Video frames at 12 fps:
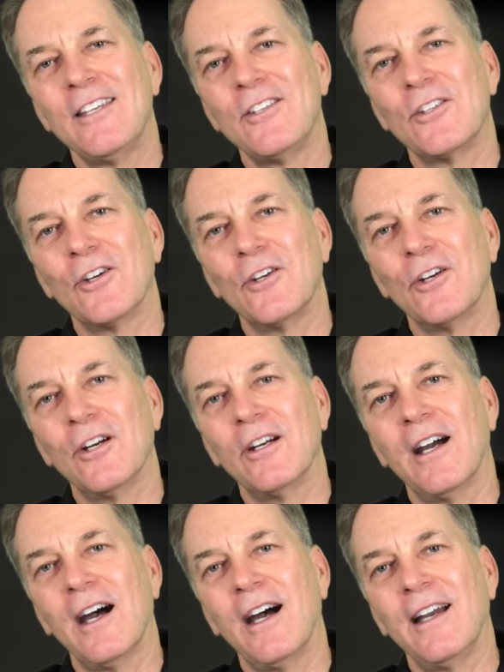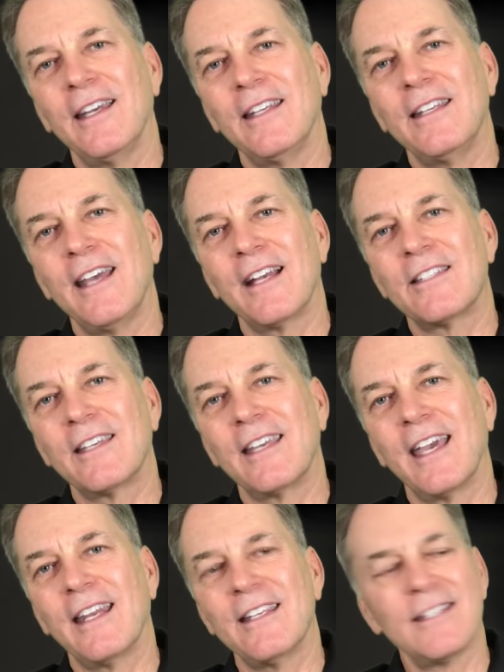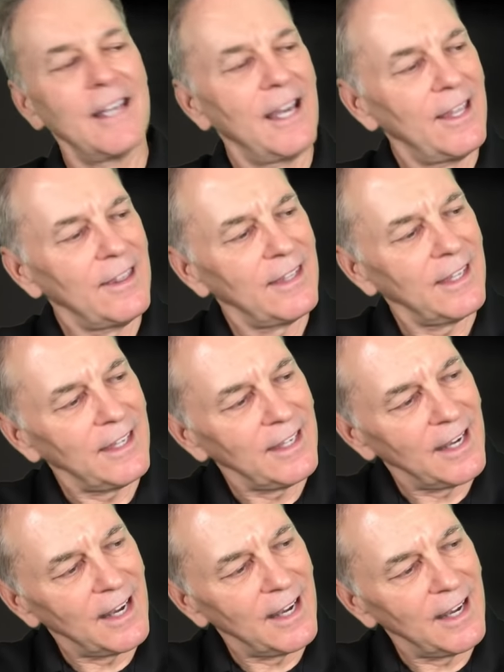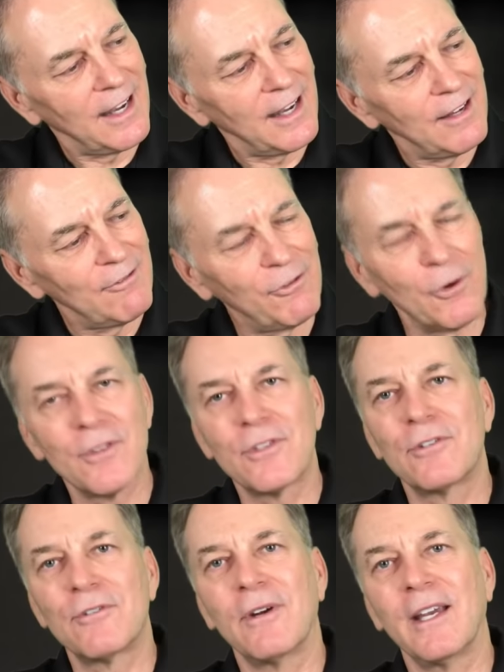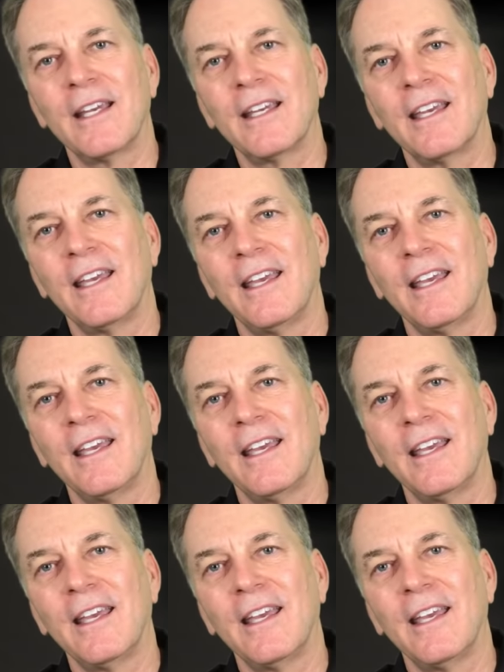So your index again is on the fourth string,